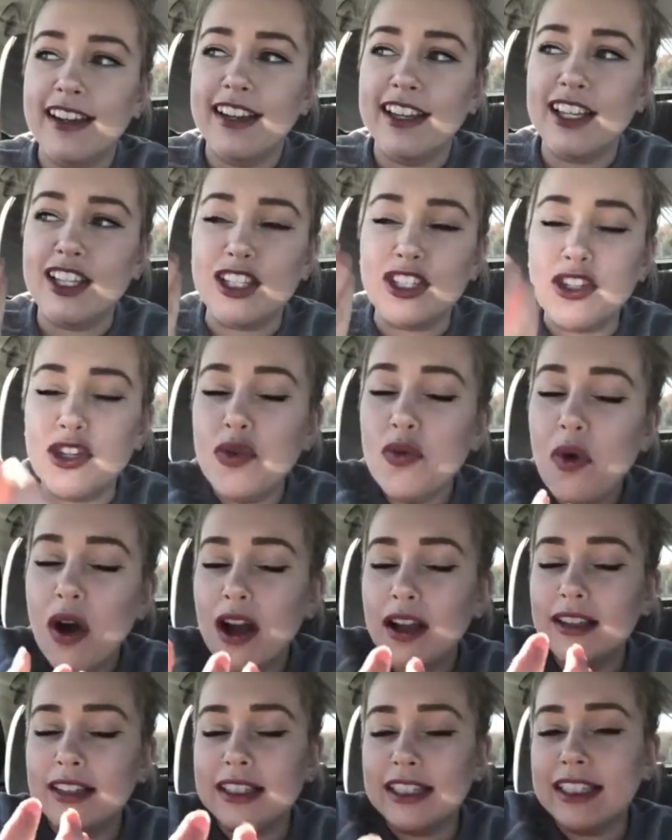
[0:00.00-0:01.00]
you
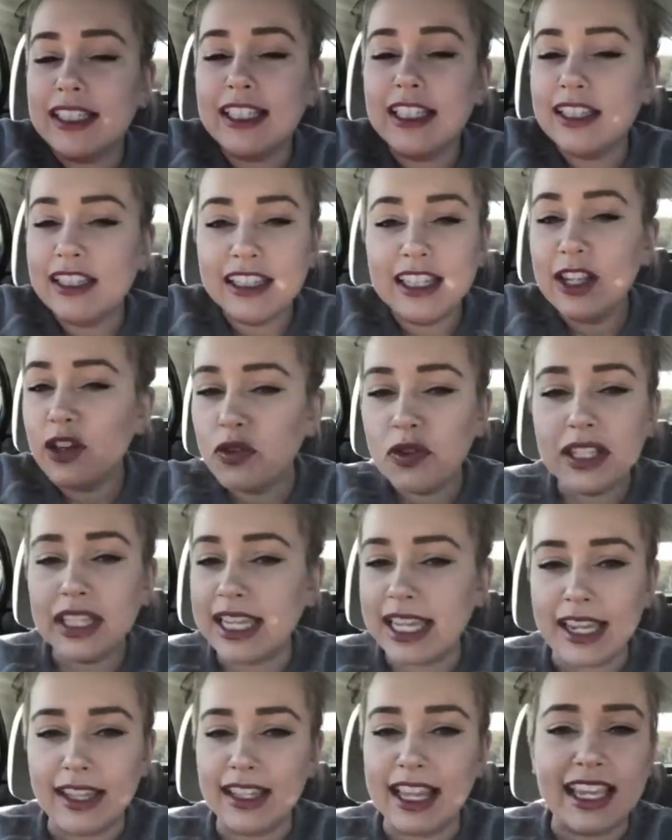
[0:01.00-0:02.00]

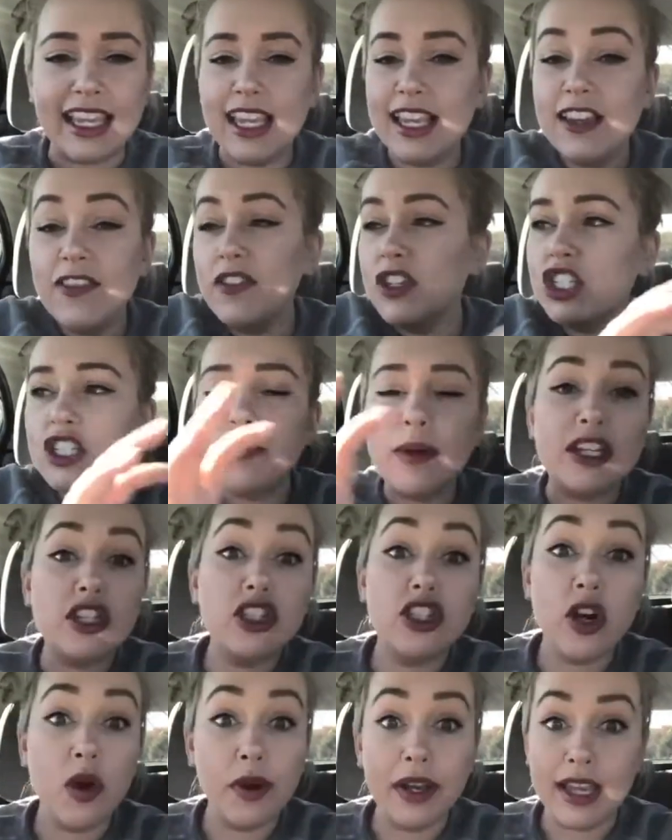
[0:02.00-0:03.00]
literally, even just by
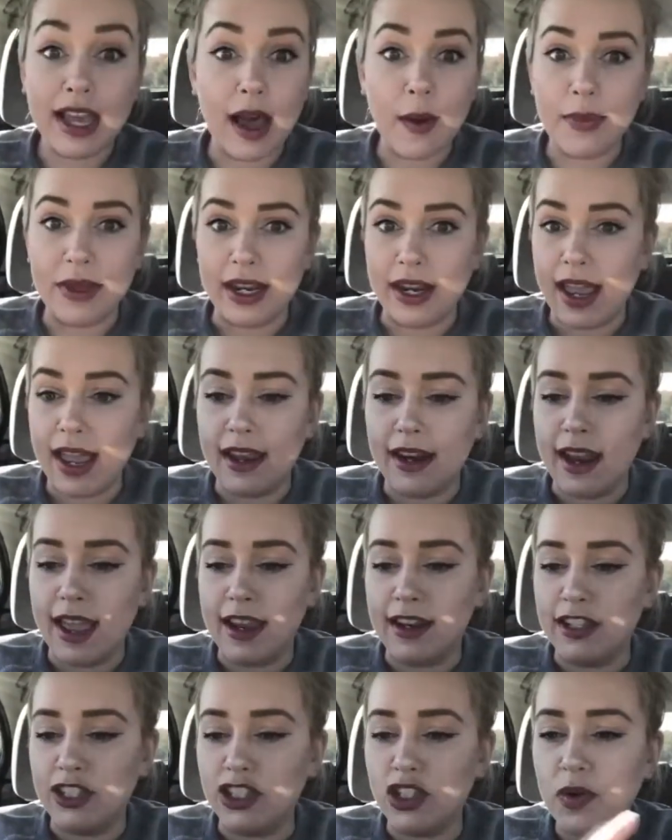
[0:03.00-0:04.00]
showing up
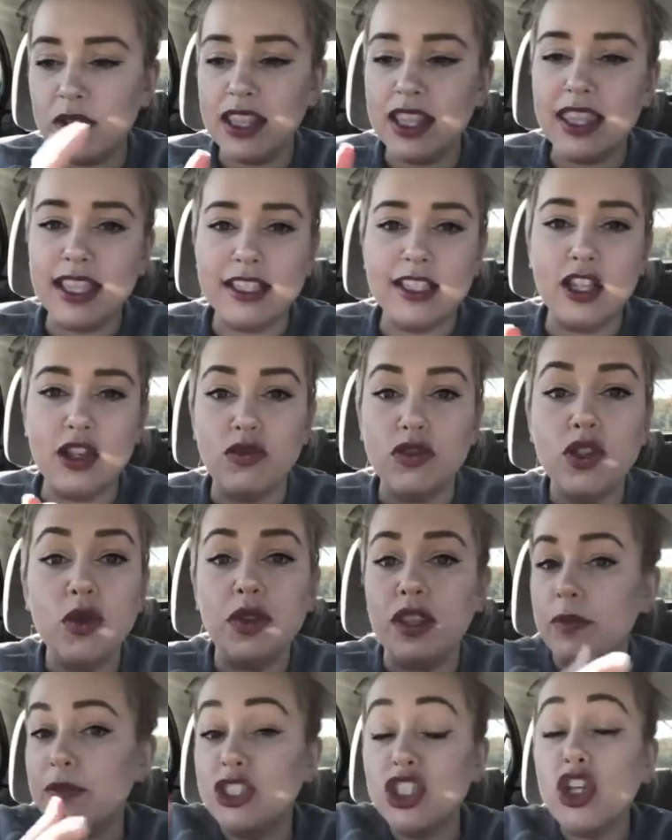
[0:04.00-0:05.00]
and doing the things that you do
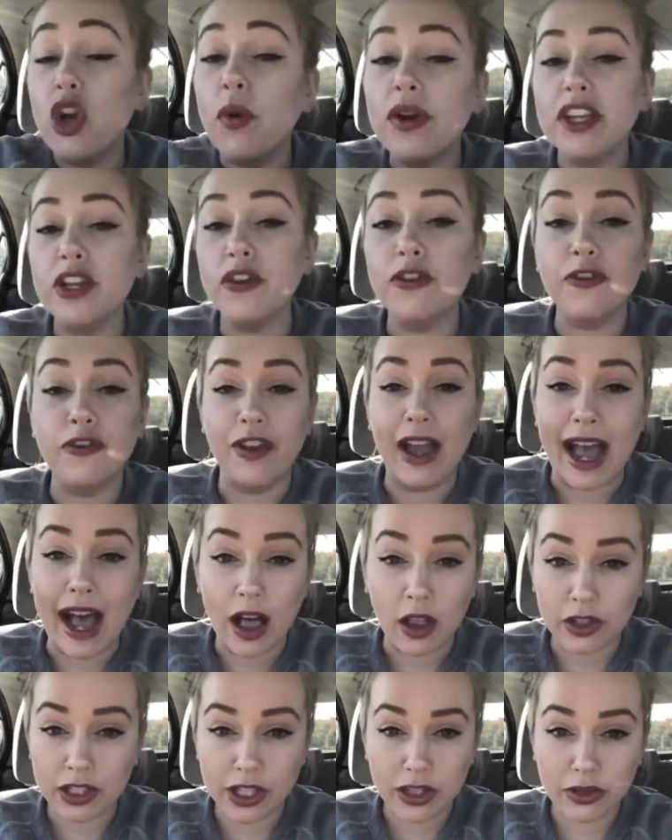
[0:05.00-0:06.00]
and showing your
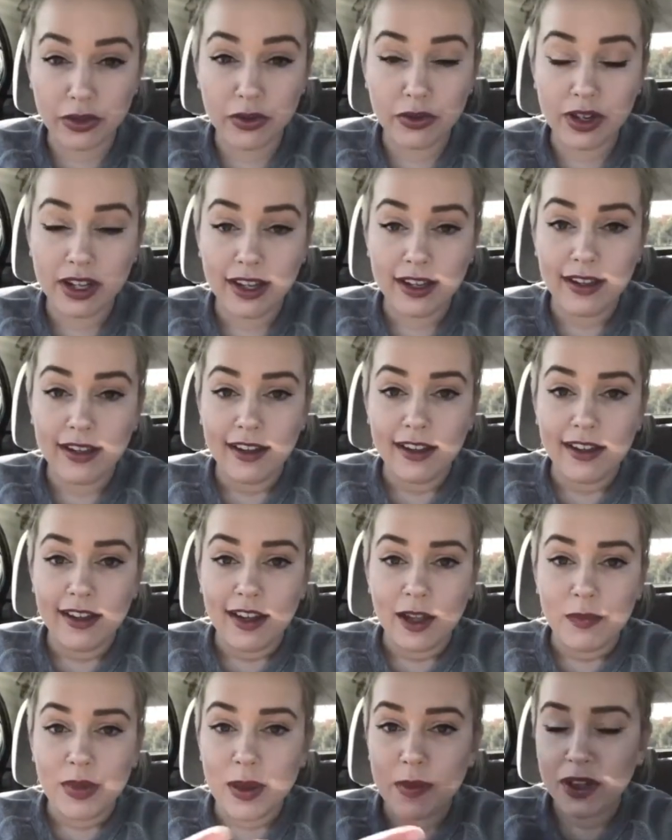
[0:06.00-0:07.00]
value,
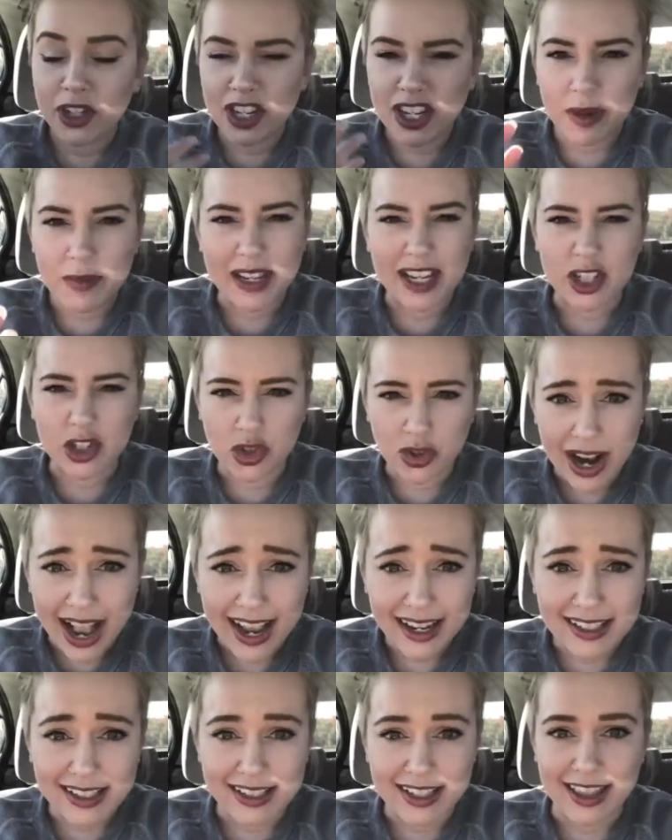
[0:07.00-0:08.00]
people are going to be
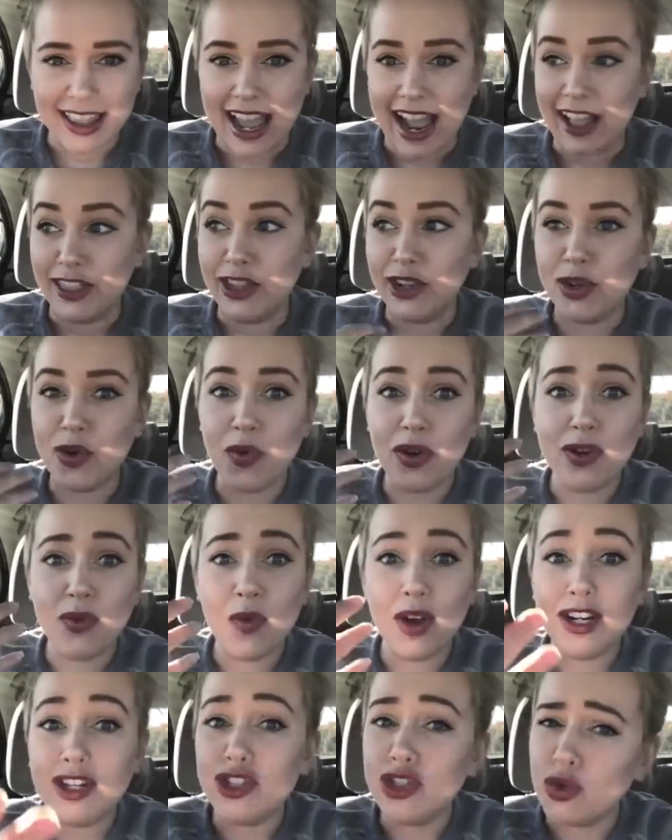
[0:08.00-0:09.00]
attracted to that, and they're going to
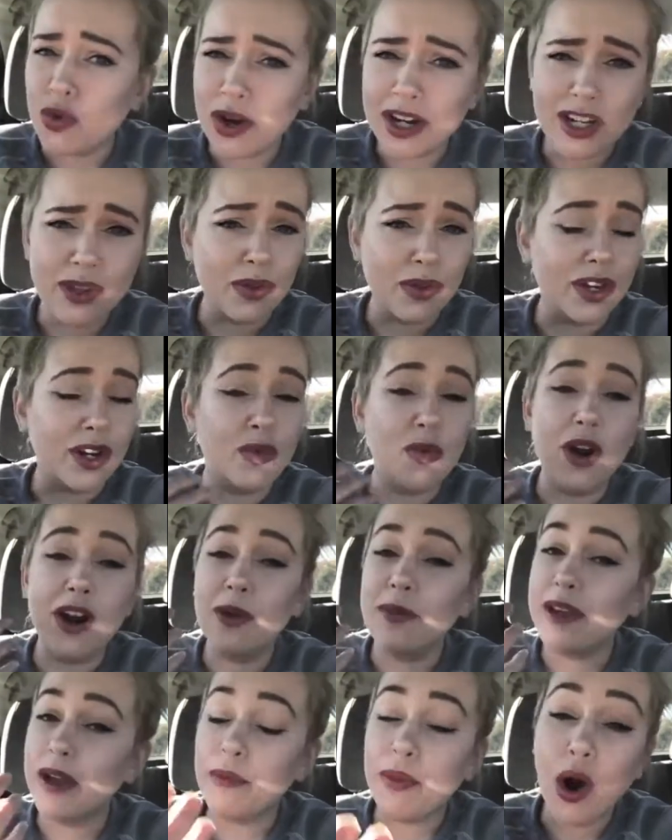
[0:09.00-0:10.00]
want to join going to
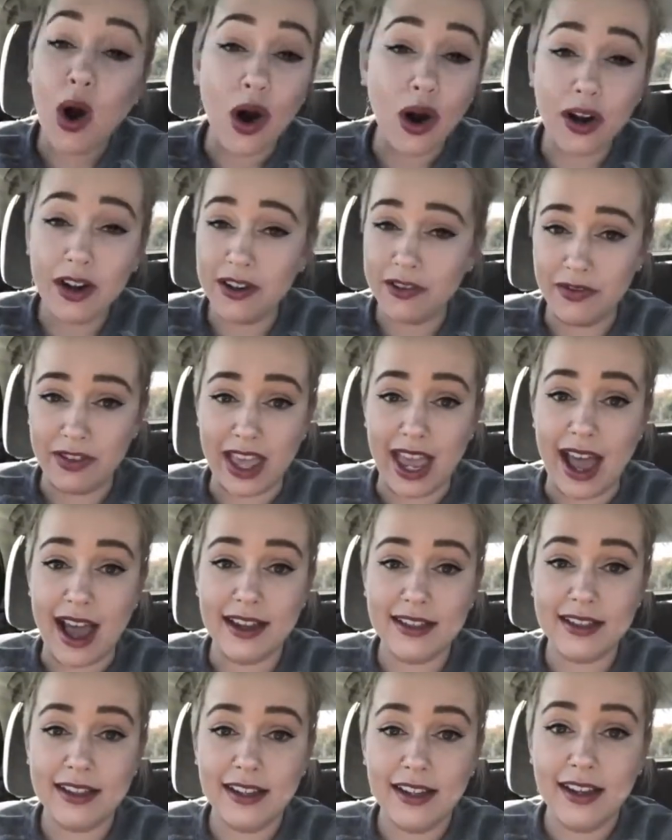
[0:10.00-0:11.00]
want to be a part of
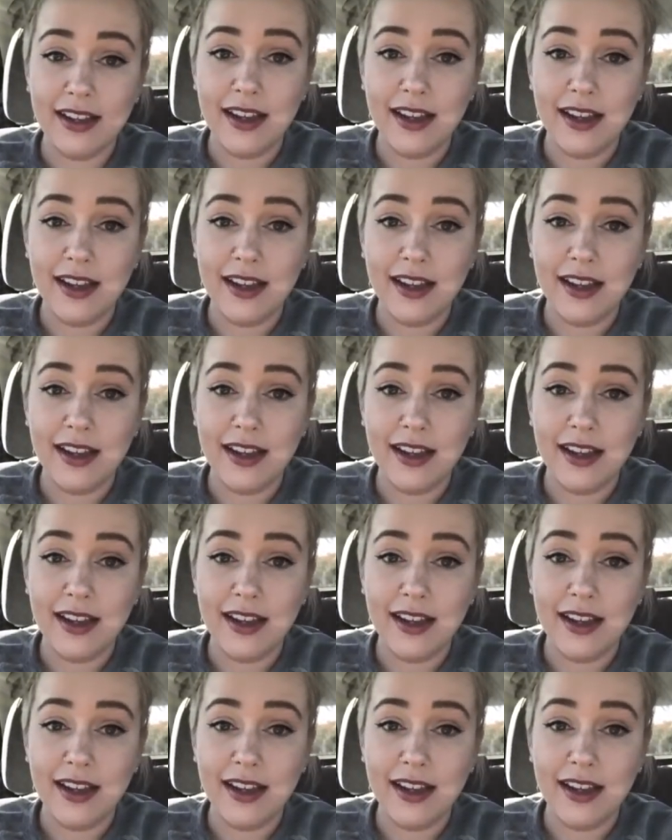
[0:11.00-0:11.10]
that.